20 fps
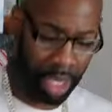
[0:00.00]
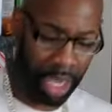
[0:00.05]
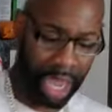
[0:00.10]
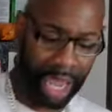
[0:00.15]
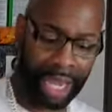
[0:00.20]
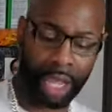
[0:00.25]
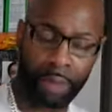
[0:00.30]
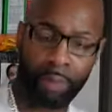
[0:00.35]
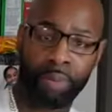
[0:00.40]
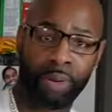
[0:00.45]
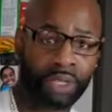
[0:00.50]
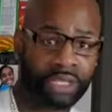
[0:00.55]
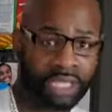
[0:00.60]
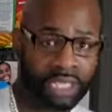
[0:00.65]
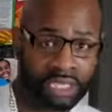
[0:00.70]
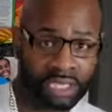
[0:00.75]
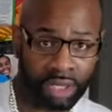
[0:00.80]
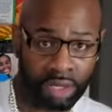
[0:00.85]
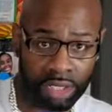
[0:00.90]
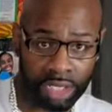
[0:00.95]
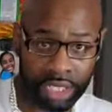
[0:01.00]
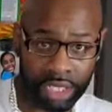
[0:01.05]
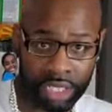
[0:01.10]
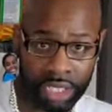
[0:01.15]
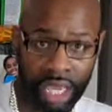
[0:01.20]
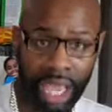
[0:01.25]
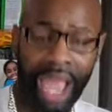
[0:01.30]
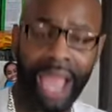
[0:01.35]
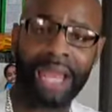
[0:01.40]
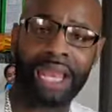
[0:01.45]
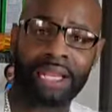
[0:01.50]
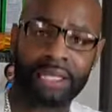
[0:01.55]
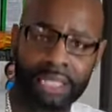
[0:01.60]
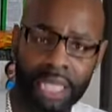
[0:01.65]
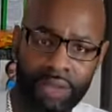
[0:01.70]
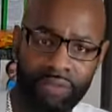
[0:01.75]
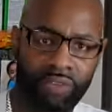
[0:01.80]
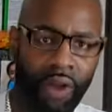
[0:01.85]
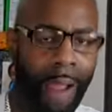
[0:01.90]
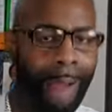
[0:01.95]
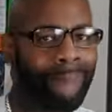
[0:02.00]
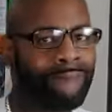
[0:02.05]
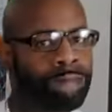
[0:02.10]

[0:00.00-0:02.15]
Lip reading: And then put this on, and then deep fry.